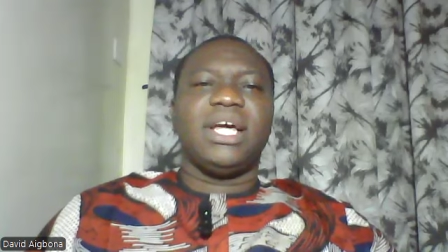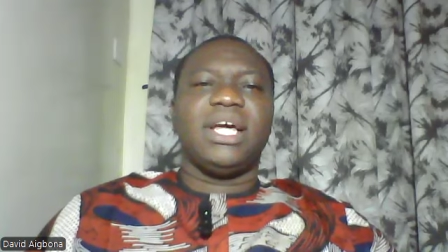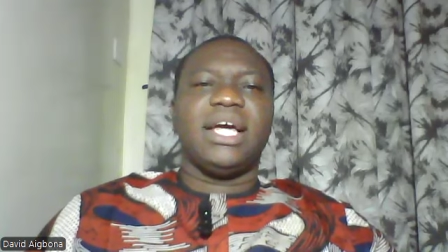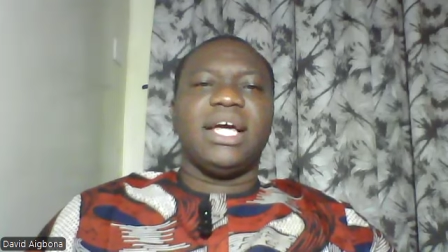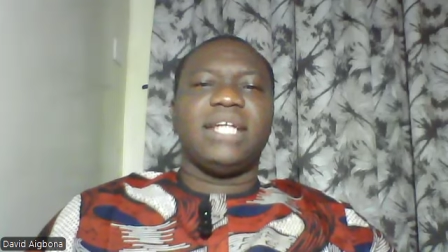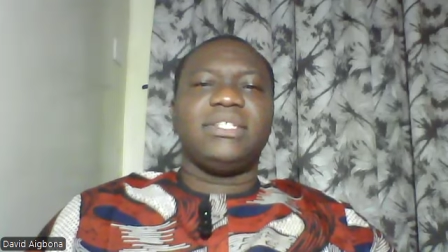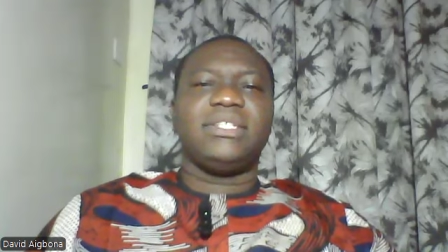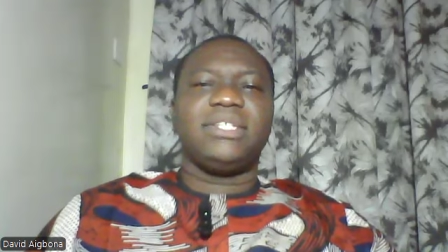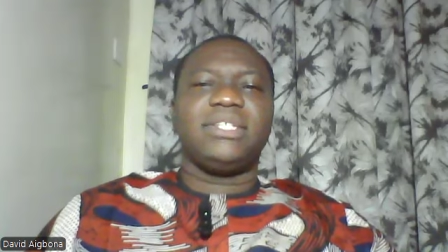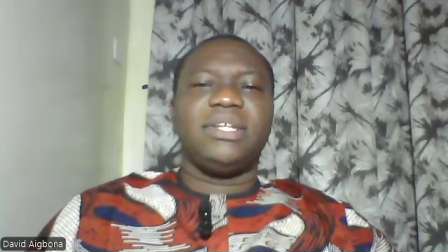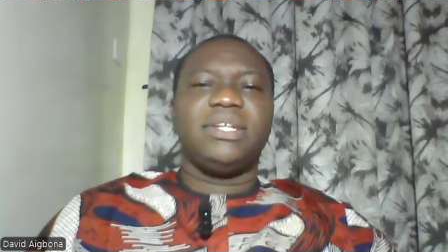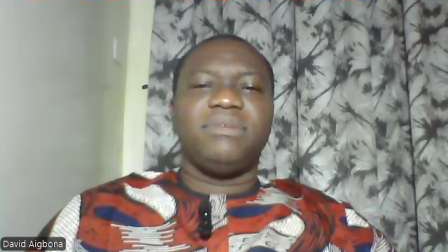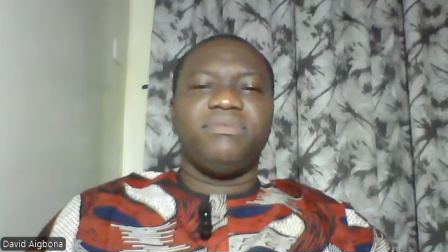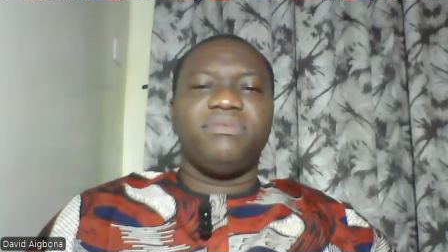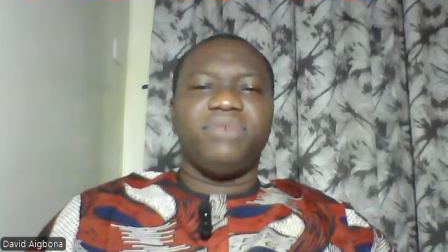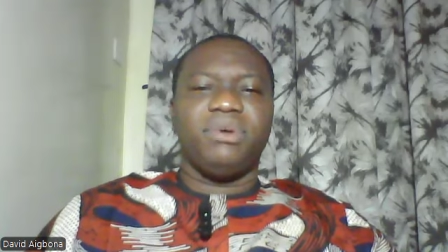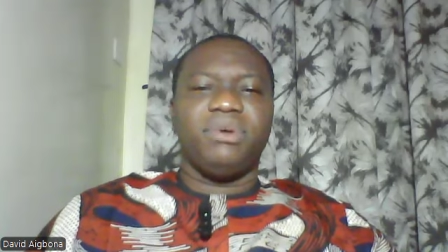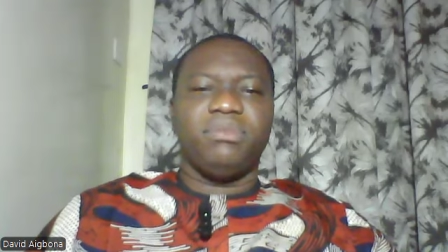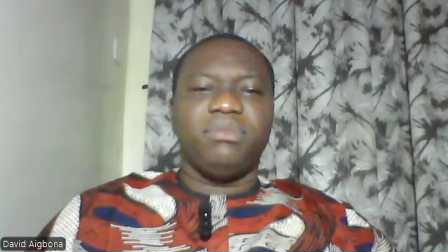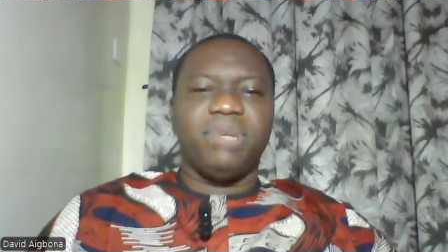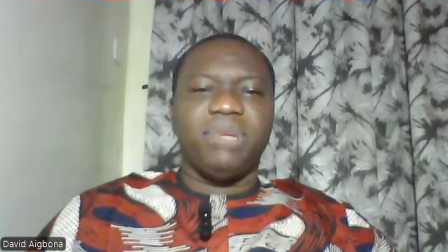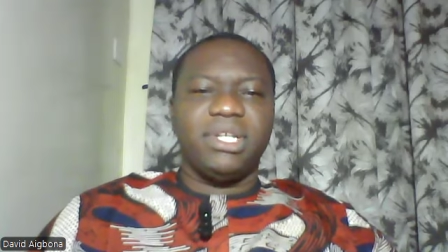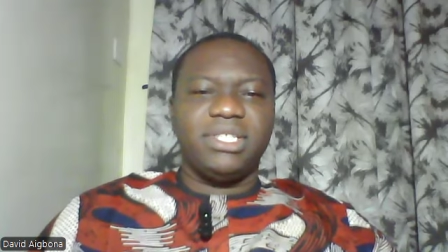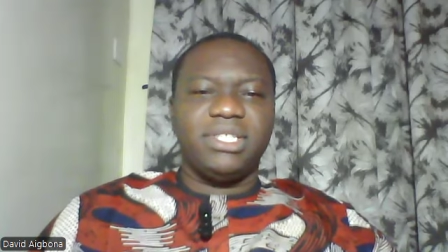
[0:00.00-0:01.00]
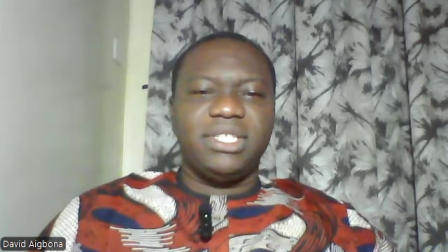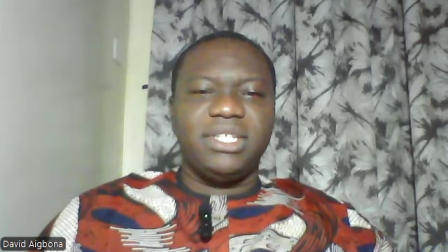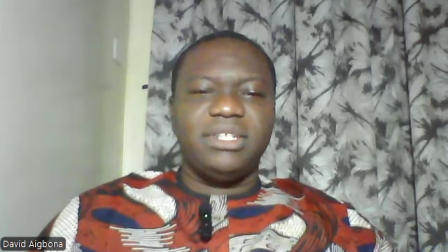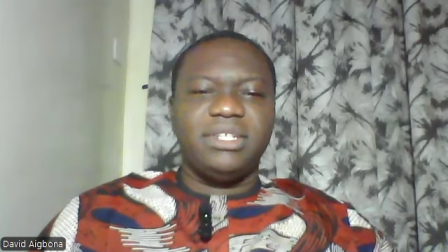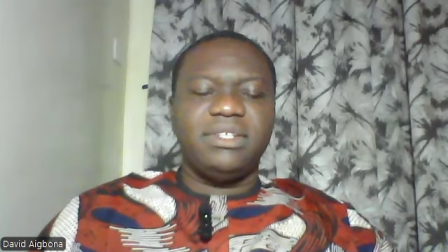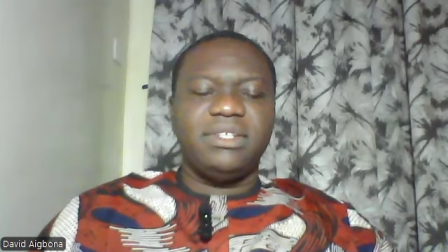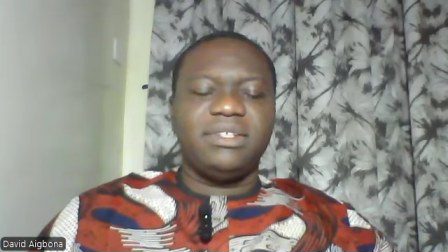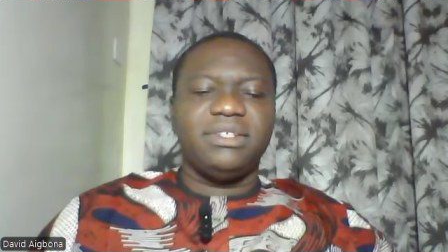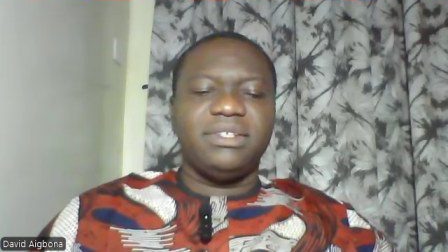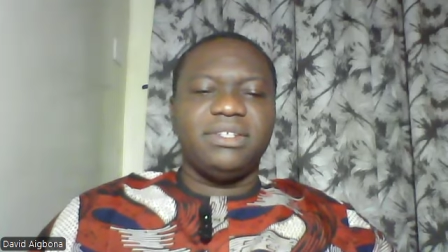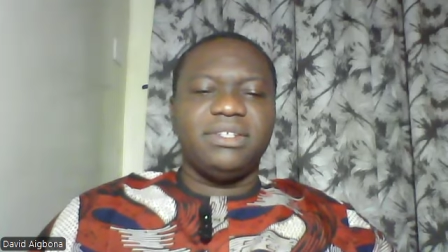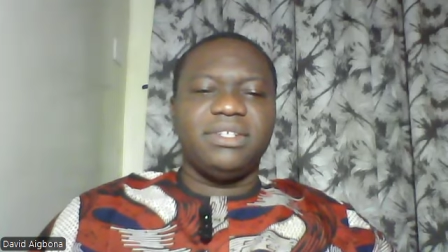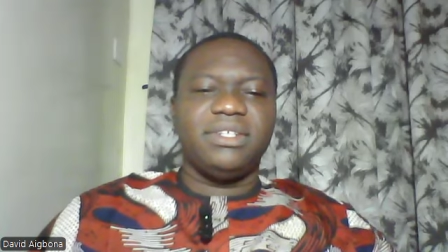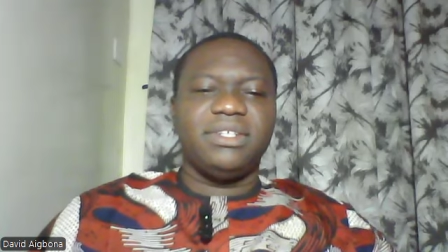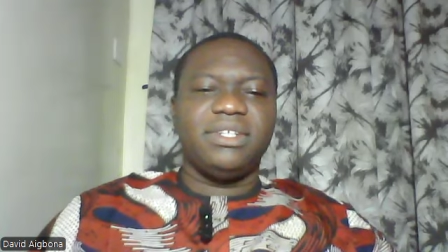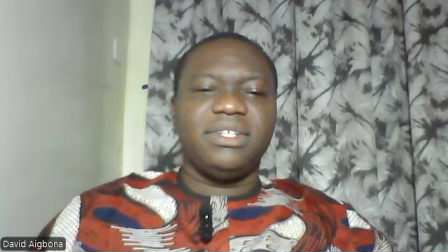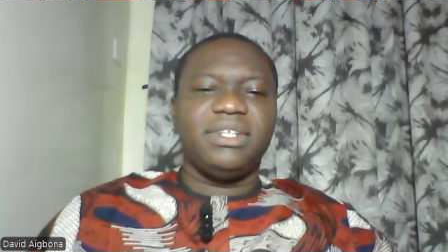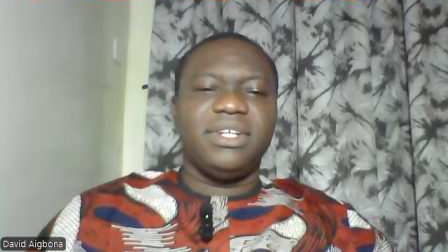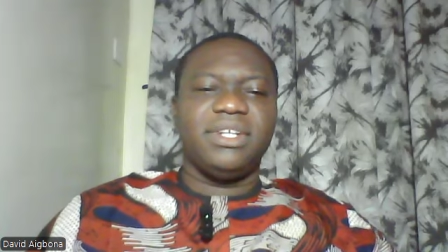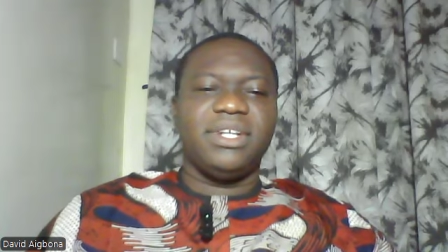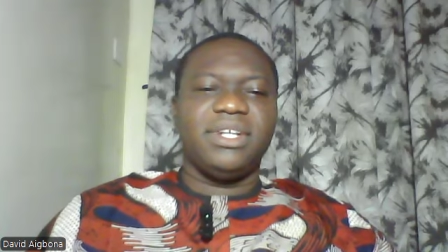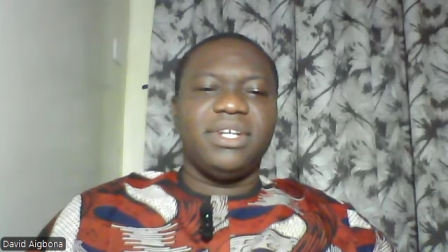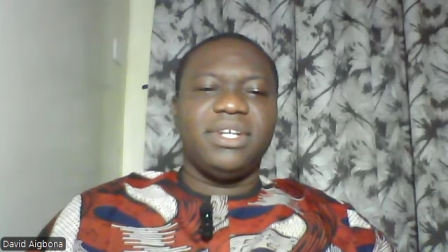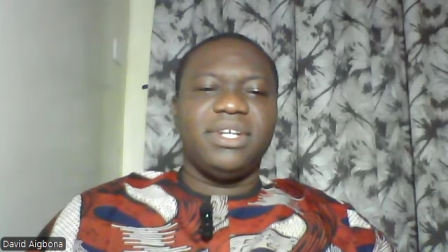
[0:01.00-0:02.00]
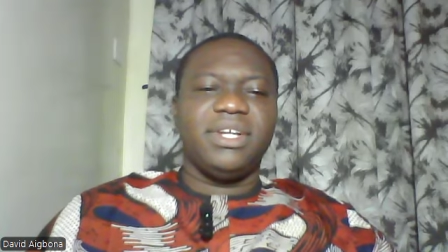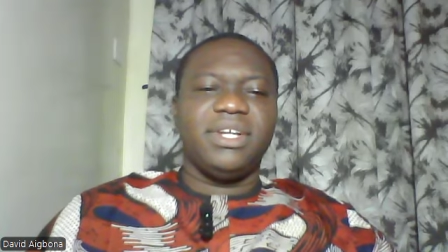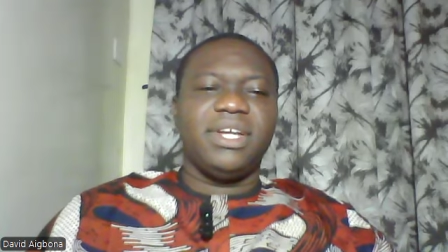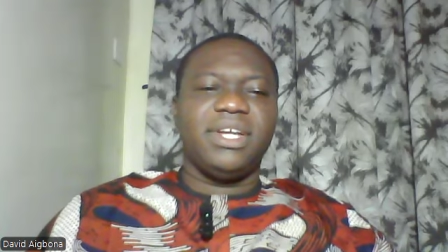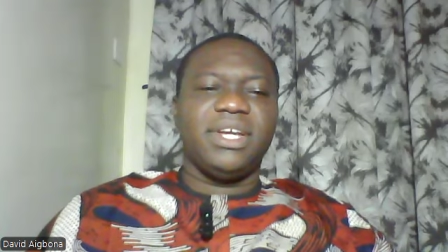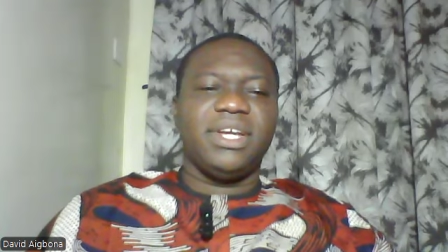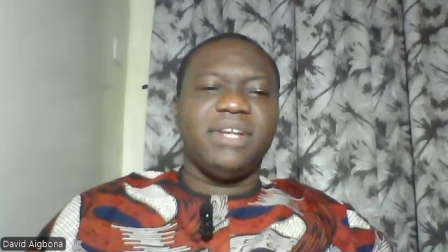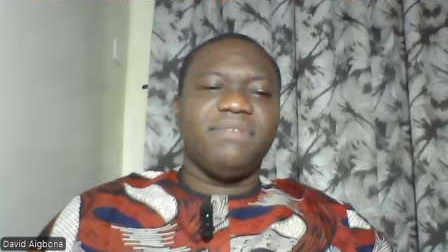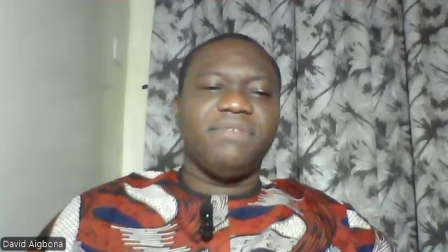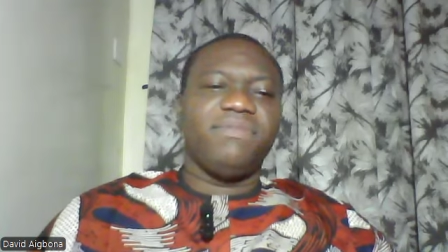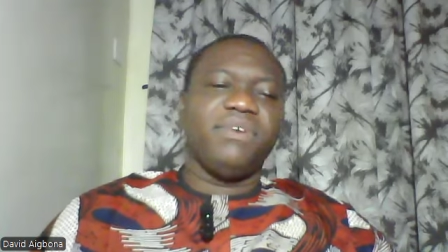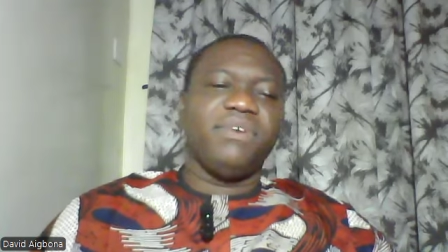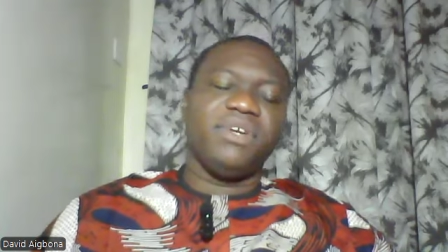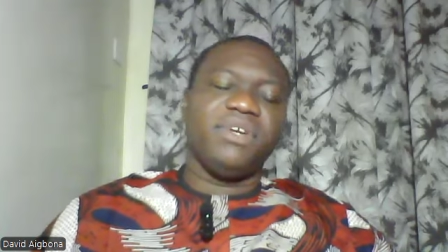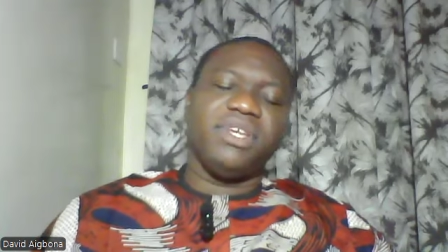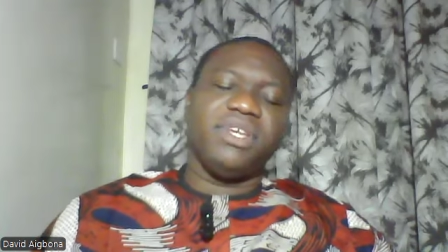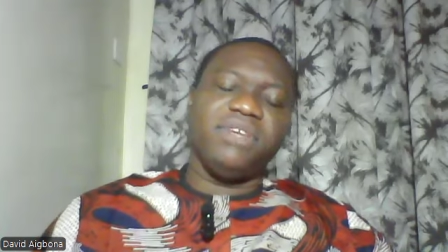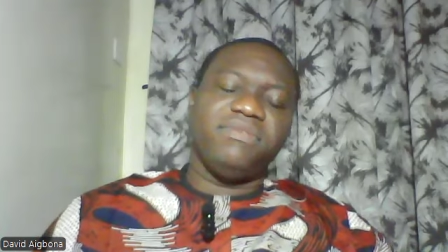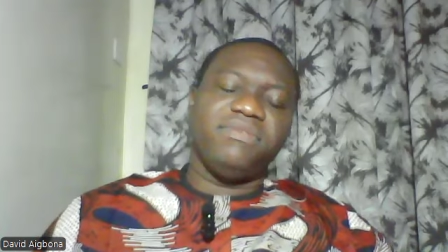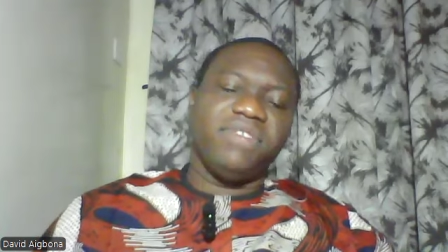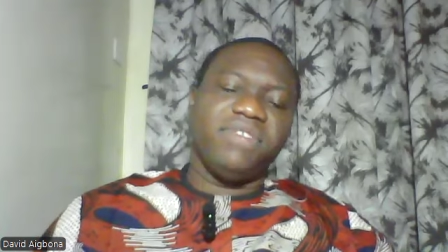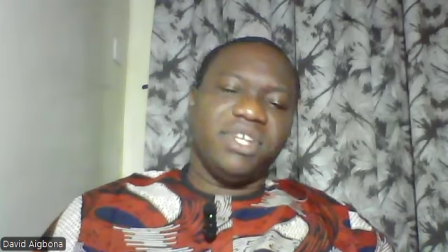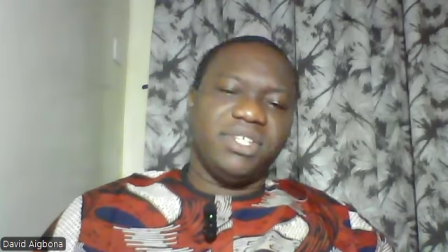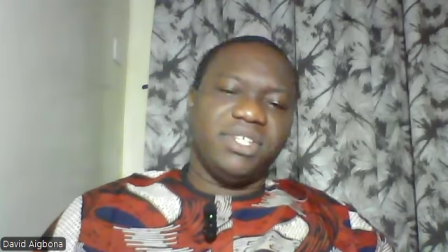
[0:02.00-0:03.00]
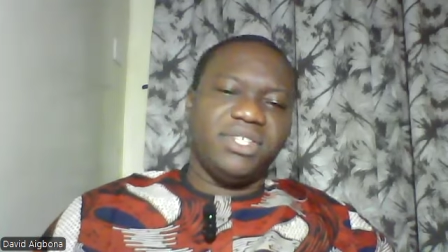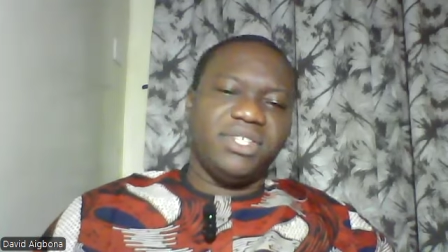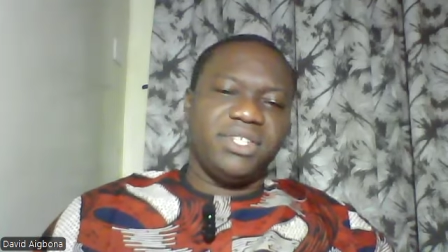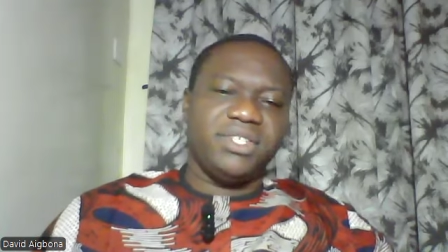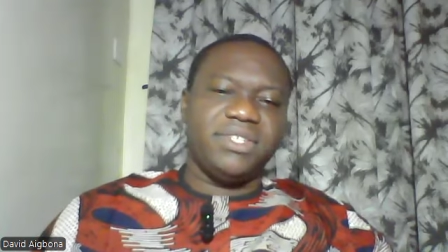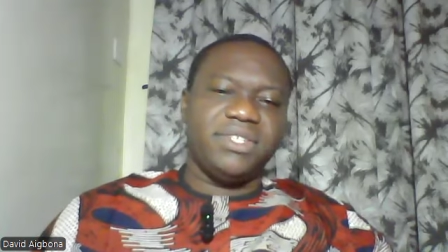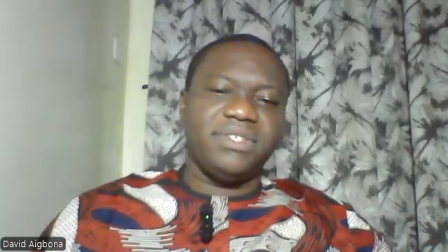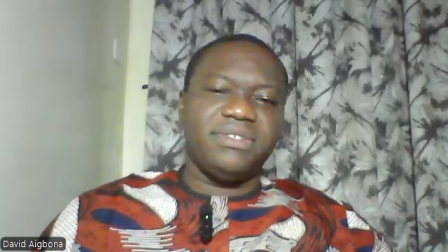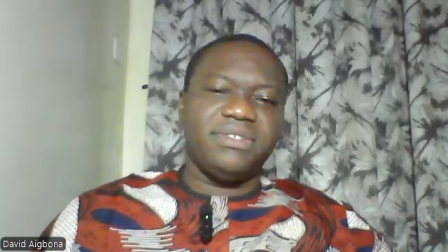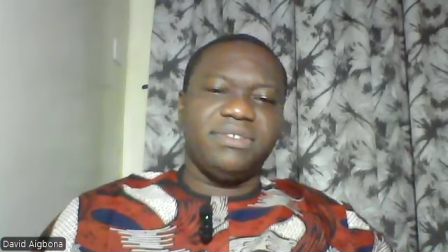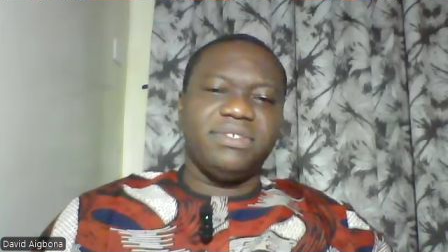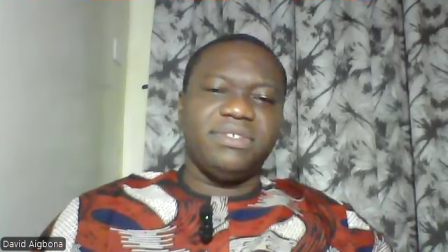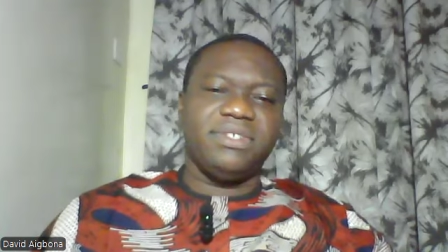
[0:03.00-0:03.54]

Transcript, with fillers: ask Him for mercy and forgiveness.